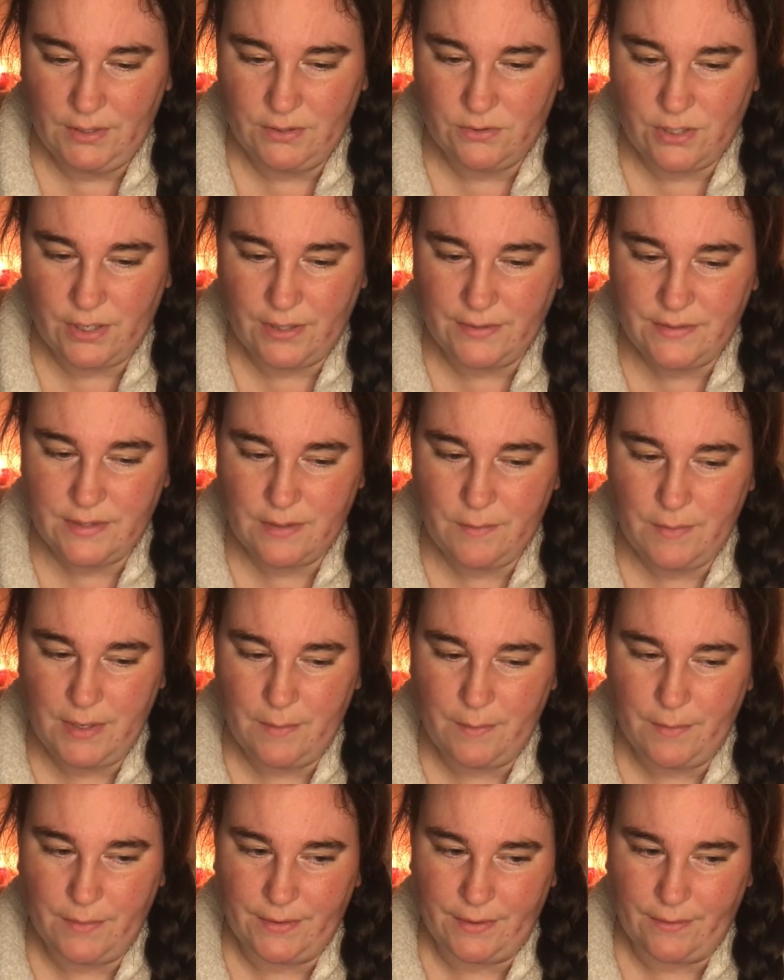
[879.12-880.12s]
trust the
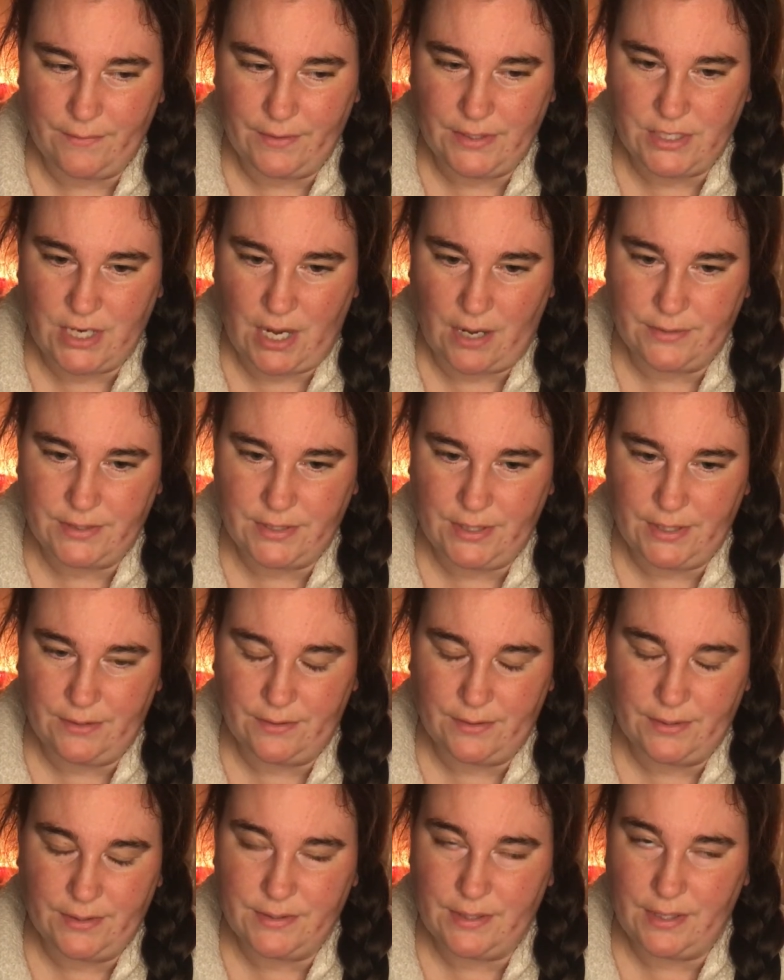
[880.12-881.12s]
people that reach out to
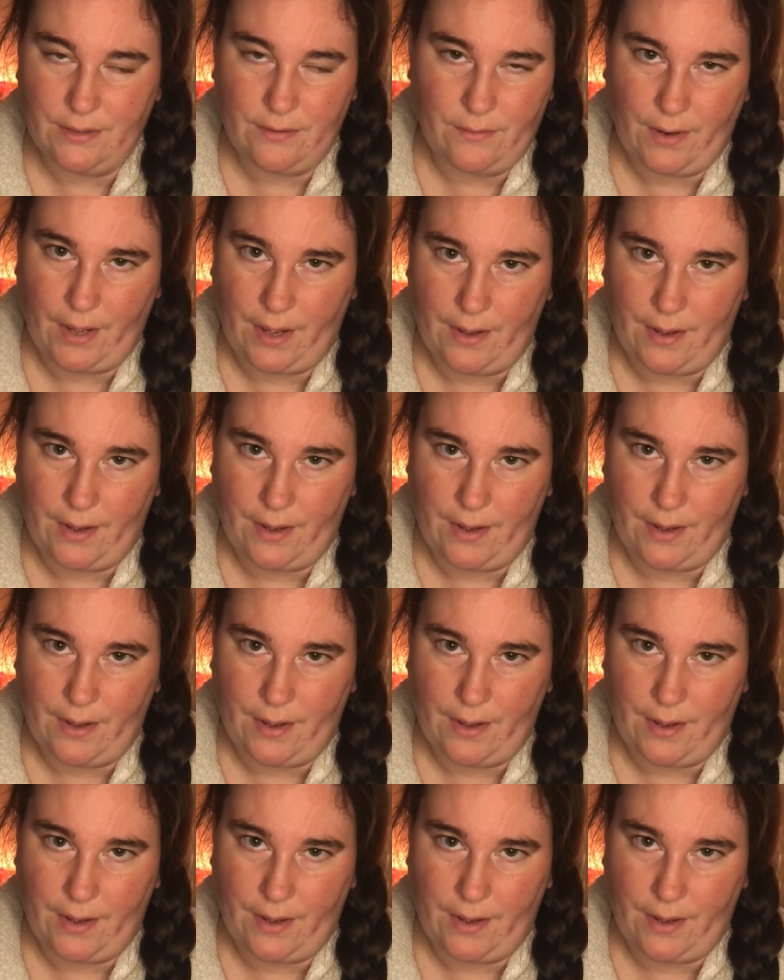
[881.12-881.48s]
you because they don't